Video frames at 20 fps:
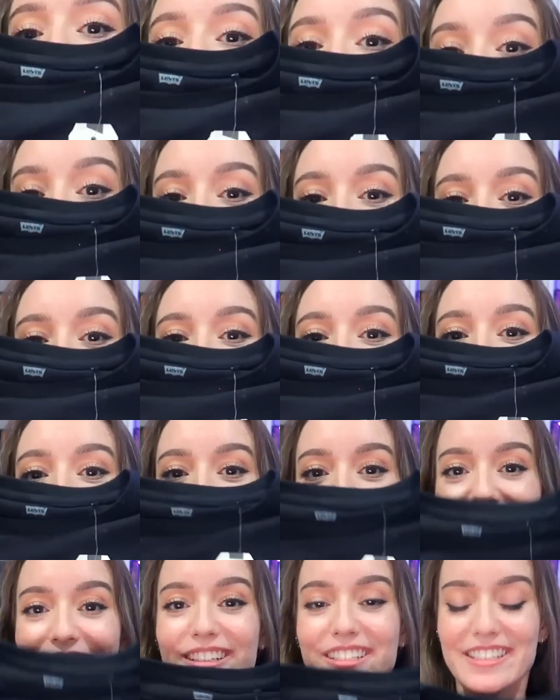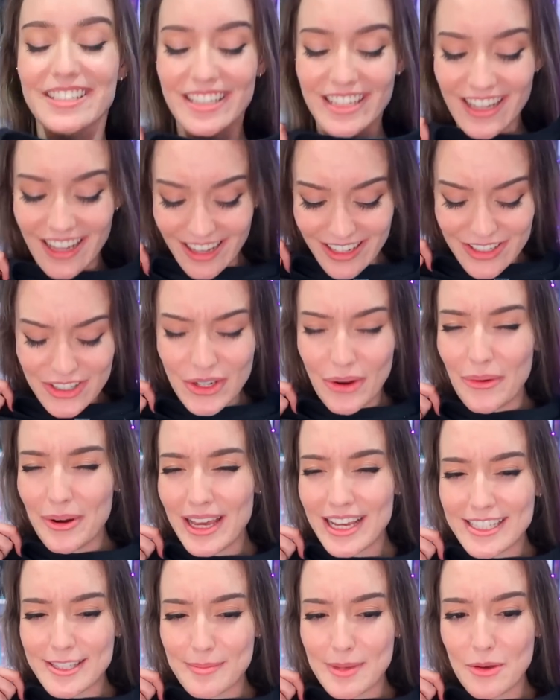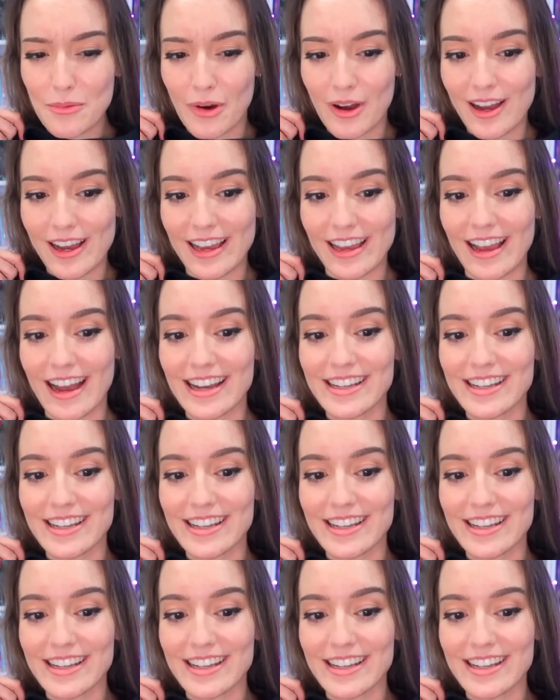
A t-shirt. Don't ask me why.